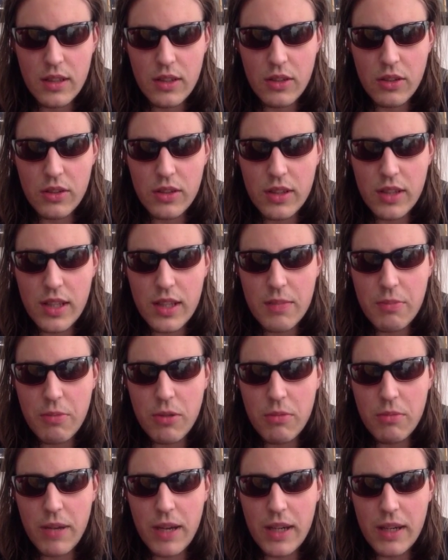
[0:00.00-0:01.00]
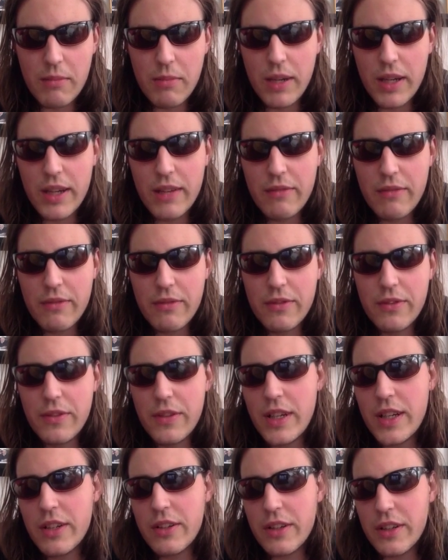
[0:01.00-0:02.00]
Gotti gets pulled back by a
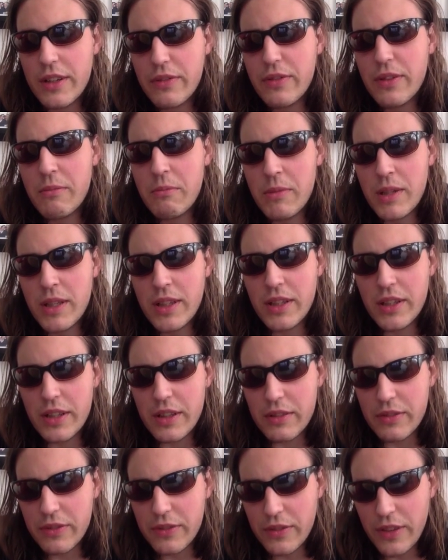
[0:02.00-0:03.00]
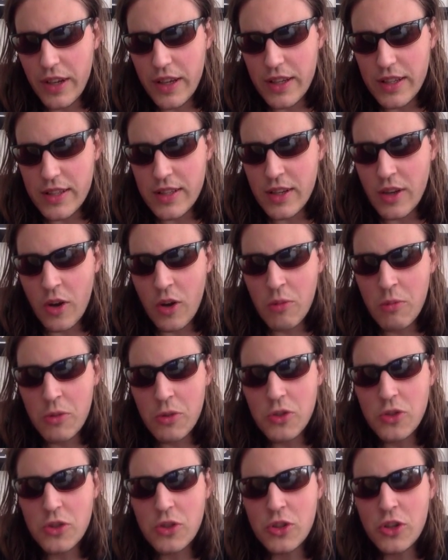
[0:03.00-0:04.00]
very familiar face.
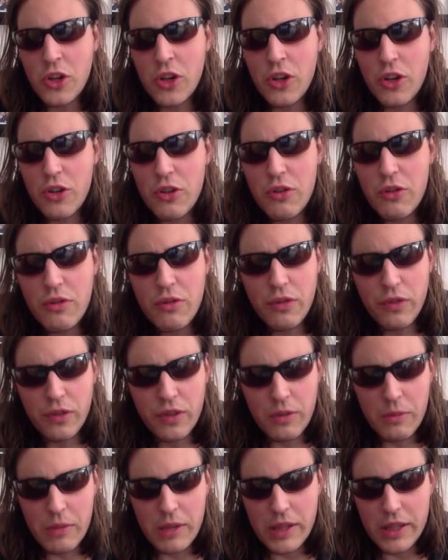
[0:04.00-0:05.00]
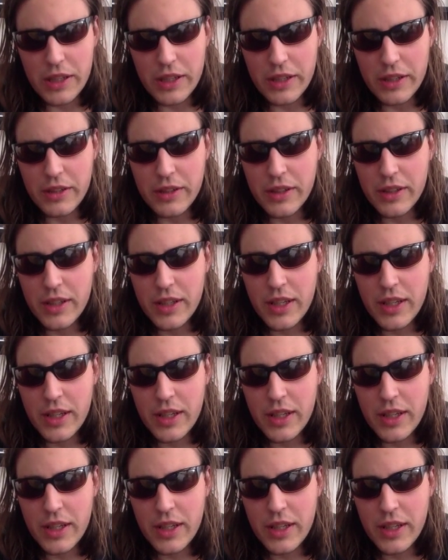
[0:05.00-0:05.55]
Almost too familiar.